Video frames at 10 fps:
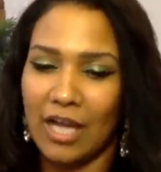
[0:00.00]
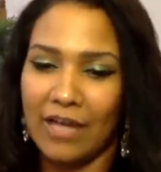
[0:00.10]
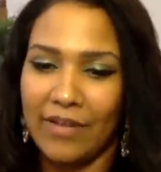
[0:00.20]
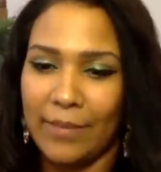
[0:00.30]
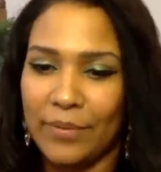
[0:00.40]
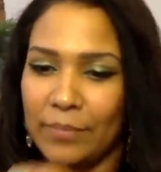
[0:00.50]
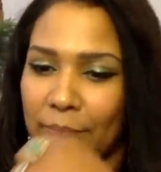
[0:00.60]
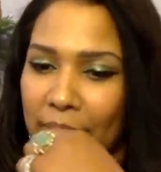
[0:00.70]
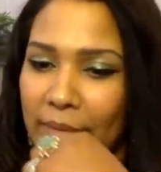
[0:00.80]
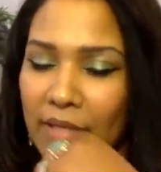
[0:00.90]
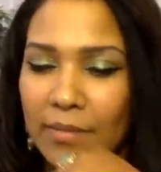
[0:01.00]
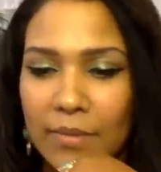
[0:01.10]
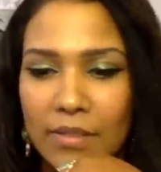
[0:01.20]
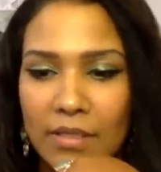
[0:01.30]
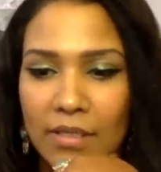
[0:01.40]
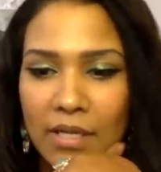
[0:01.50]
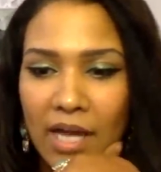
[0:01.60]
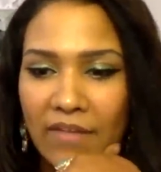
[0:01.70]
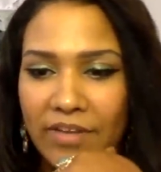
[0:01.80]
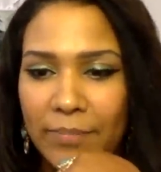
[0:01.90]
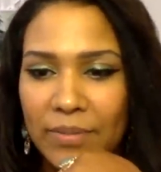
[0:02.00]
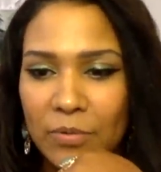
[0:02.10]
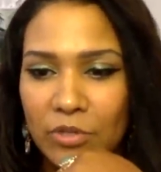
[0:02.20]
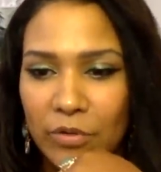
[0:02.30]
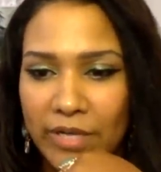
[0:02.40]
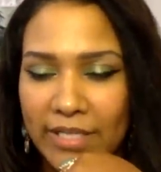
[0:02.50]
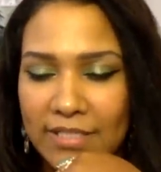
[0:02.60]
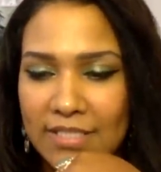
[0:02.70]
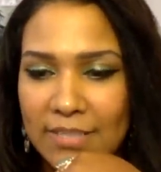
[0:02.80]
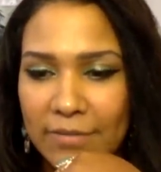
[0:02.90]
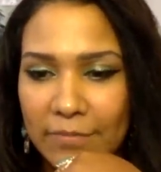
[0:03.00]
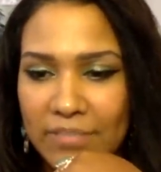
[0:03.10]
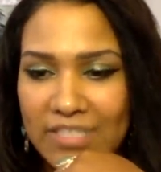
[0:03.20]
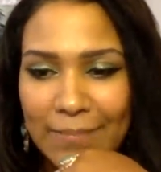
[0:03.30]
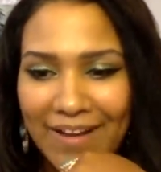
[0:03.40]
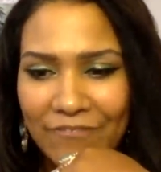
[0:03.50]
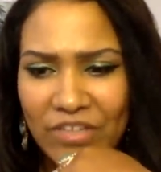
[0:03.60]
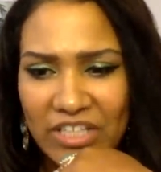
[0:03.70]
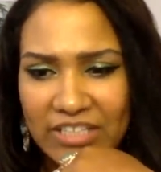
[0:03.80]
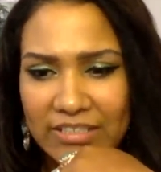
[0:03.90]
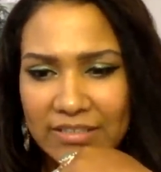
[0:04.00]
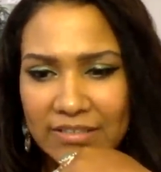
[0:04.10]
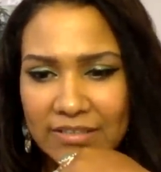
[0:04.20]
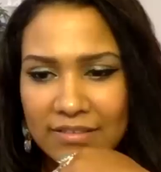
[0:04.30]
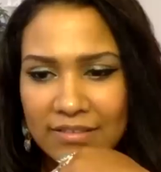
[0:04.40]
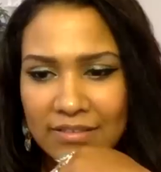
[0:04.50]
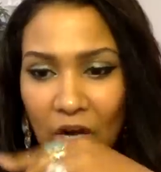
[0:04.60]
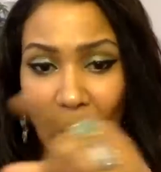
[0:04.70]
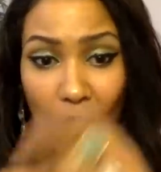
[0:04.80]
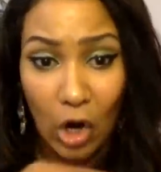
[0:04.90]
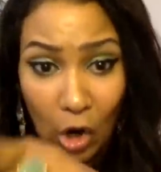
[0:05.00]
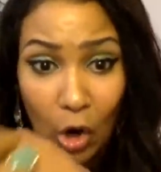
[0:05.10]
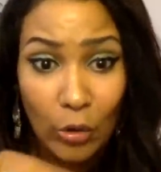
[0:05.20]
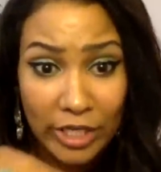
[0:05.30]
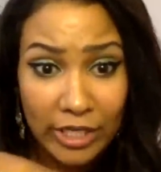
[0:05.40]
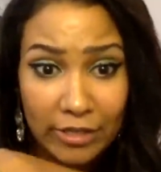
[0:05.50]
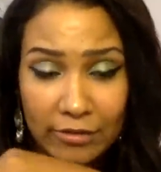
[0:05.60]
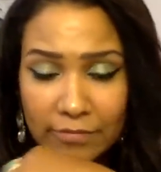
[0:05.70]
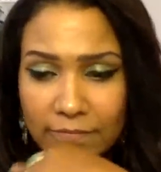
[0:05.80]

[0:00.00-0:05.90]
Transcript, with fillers: I've had people put, I've had people donate to see see my foot on here.